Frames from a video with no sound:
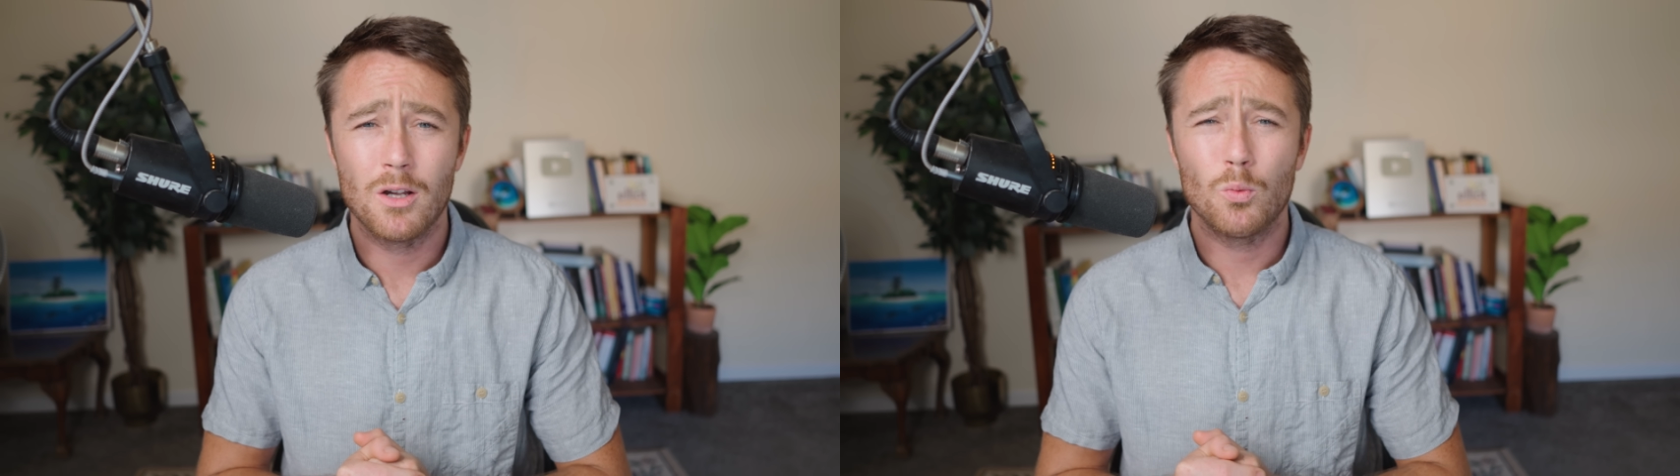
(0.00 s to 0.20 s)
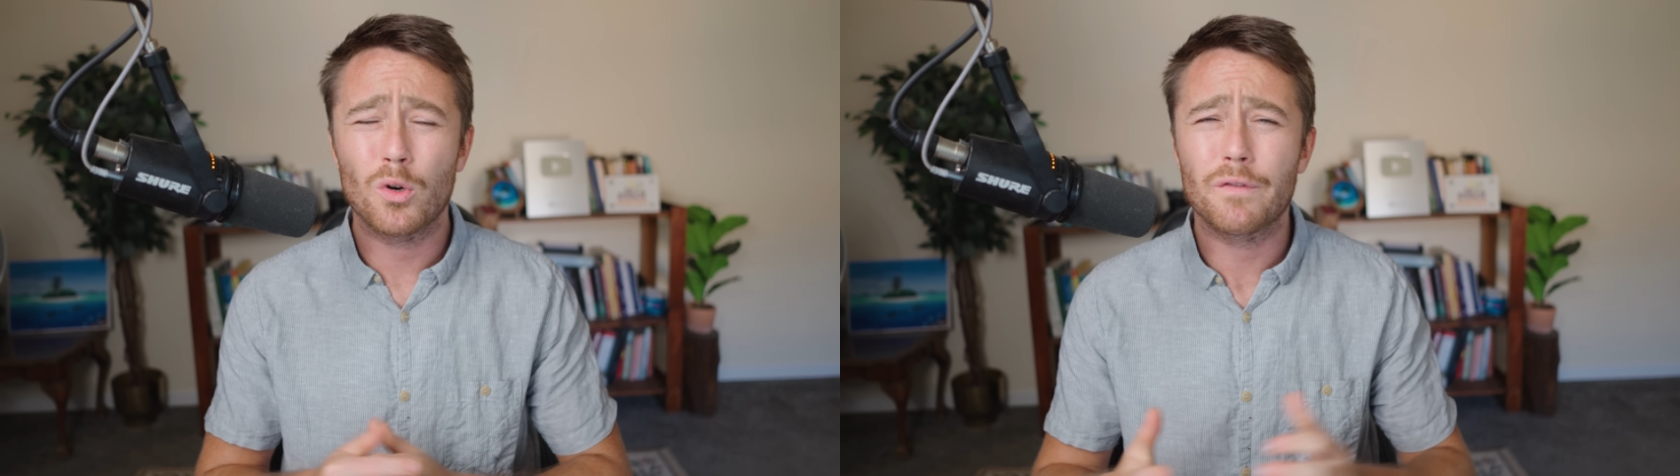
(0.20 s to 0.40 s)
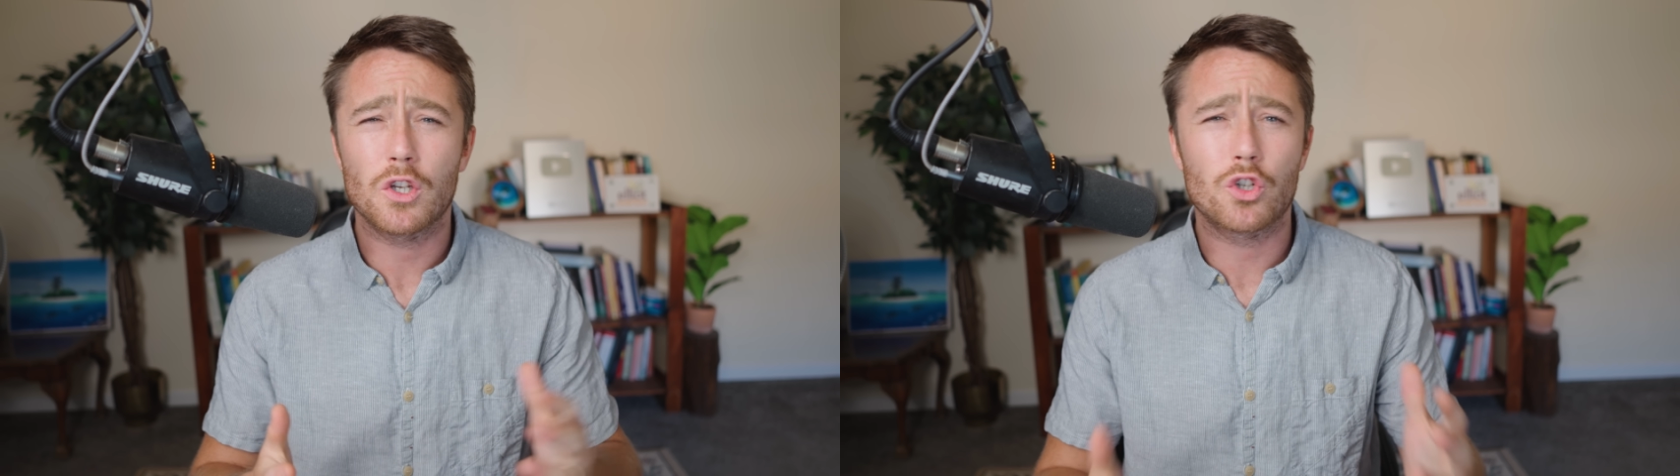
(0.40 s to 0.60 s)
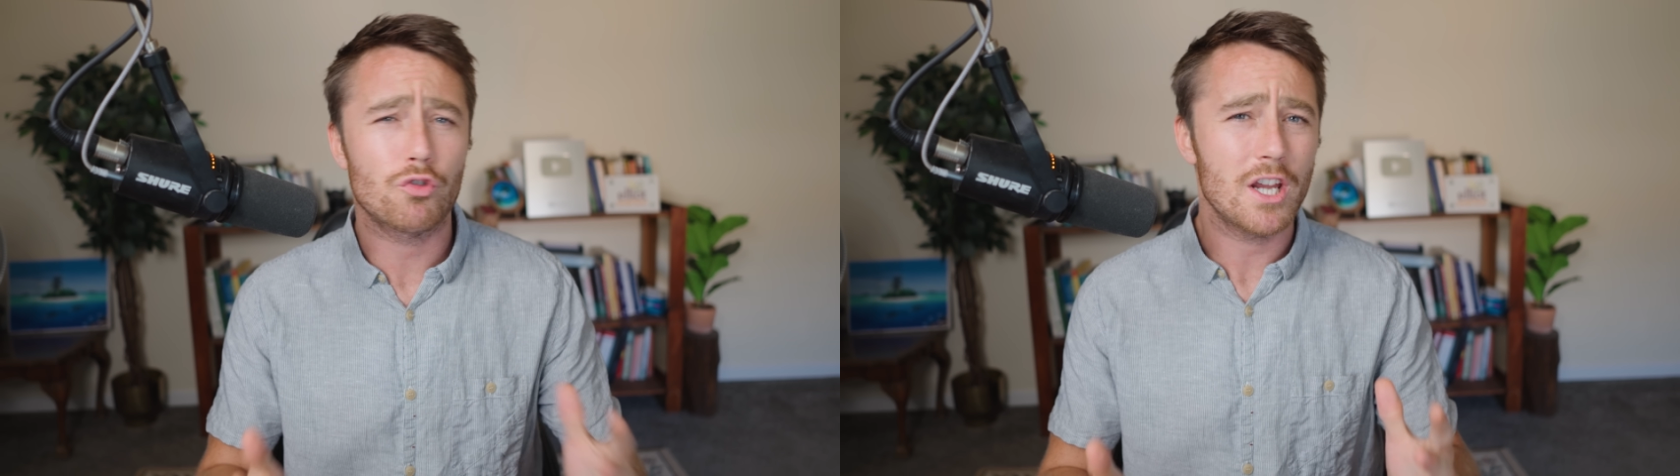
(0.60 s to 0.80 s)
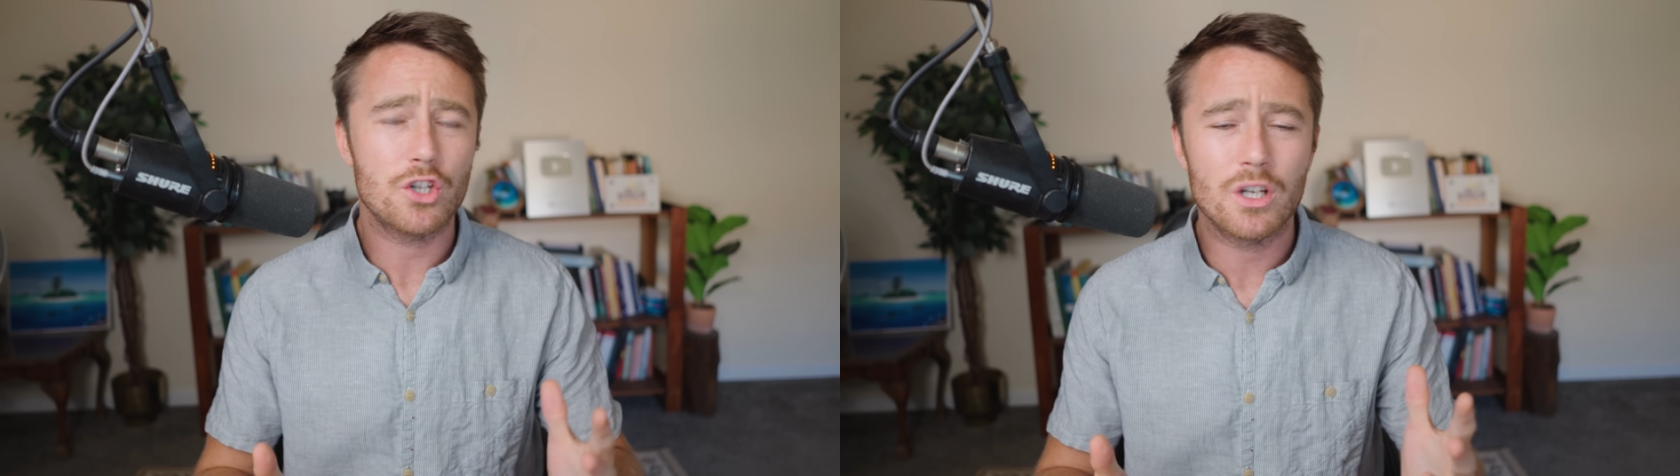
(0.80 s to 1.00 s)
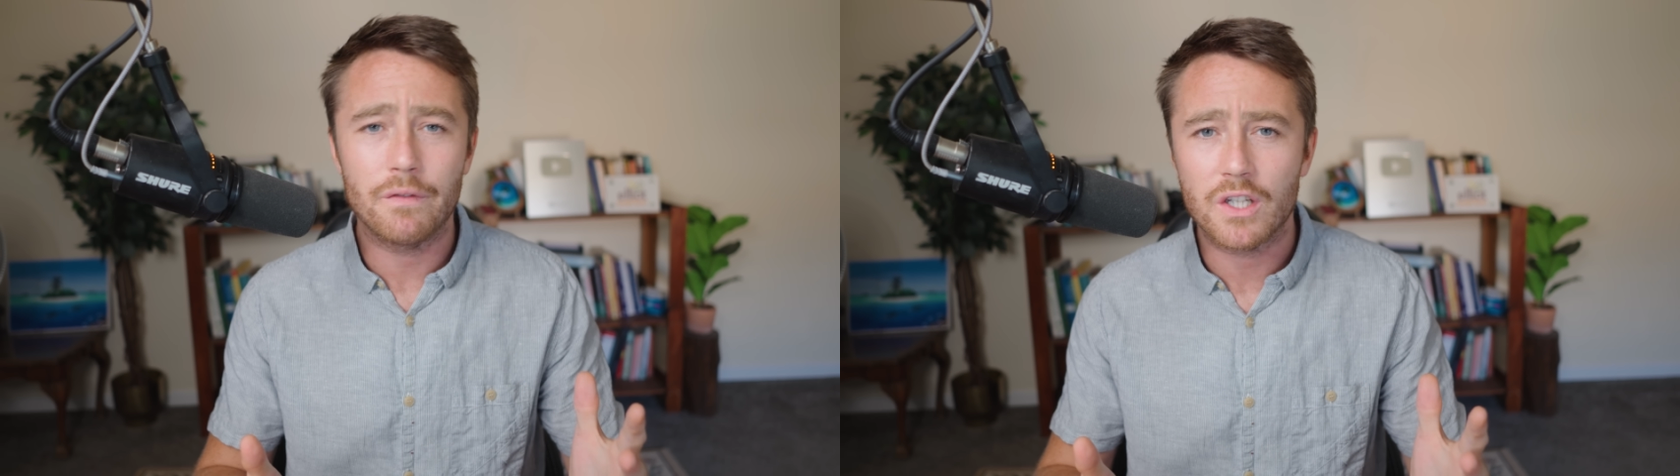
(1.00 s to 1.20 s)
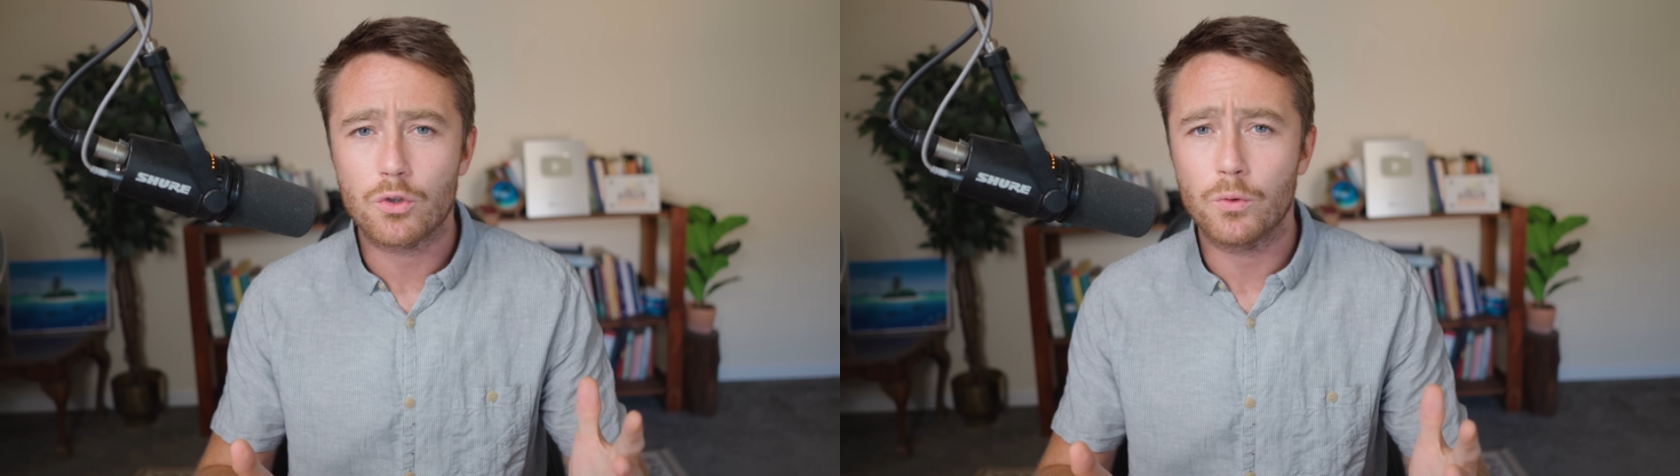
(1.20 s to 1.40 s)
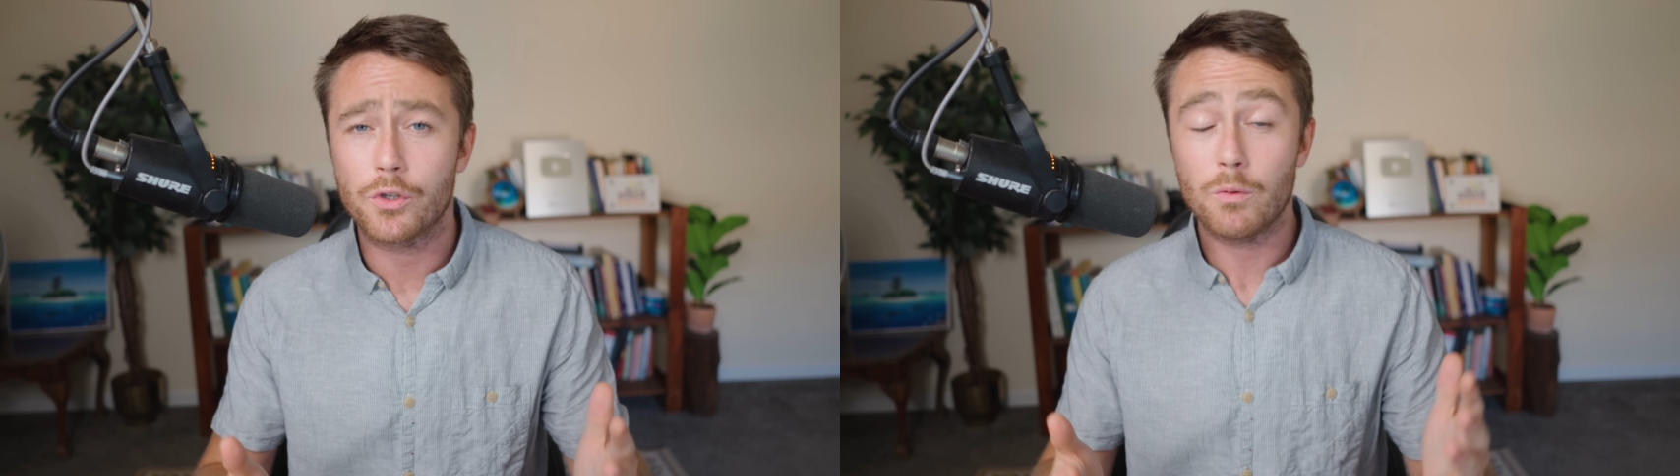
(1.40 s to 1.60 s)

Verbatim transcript: one of the strange individuals